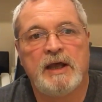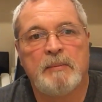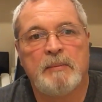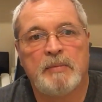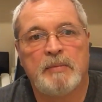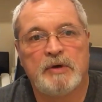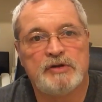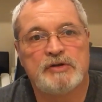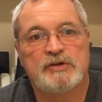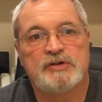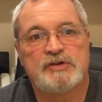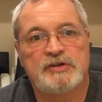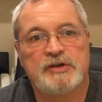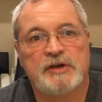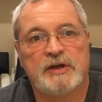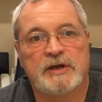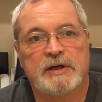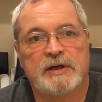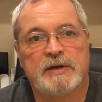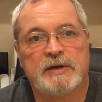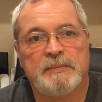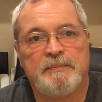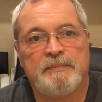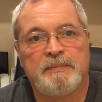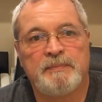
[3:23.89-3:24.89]
but you're sick.
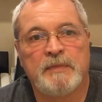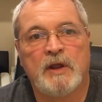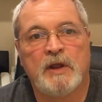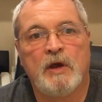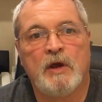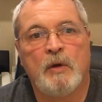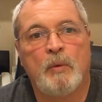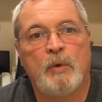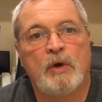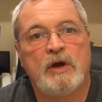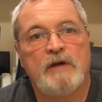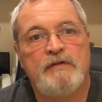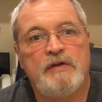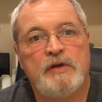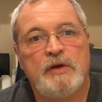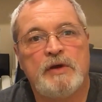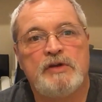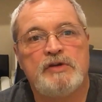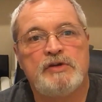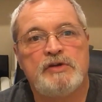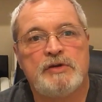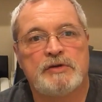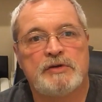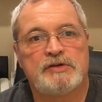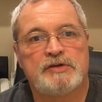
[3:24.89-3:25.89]
What if you
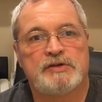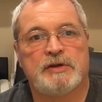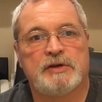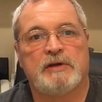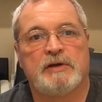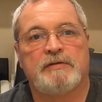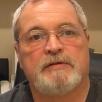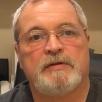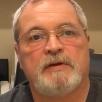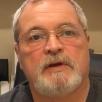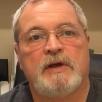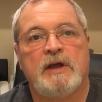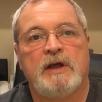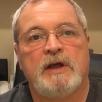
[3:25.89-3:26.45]
injure yourself?